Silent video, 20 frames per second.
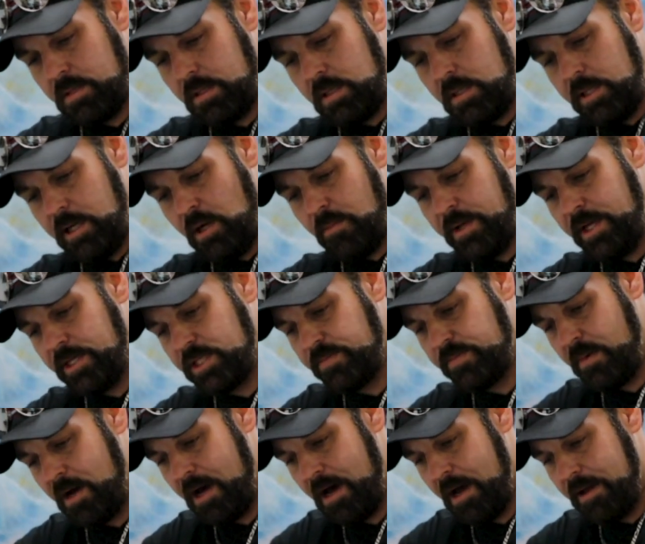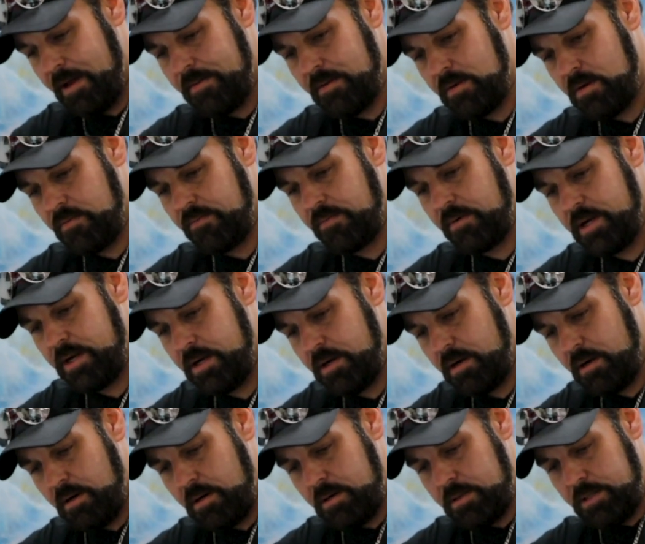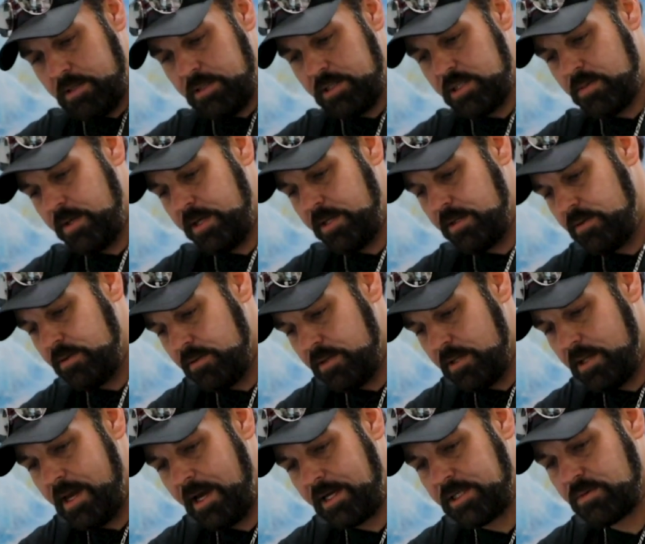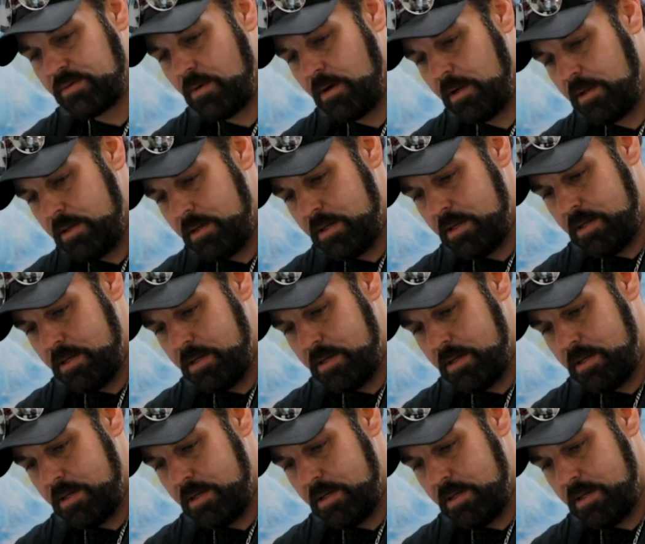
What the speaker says: Clear me a spot over here so we can do the next one.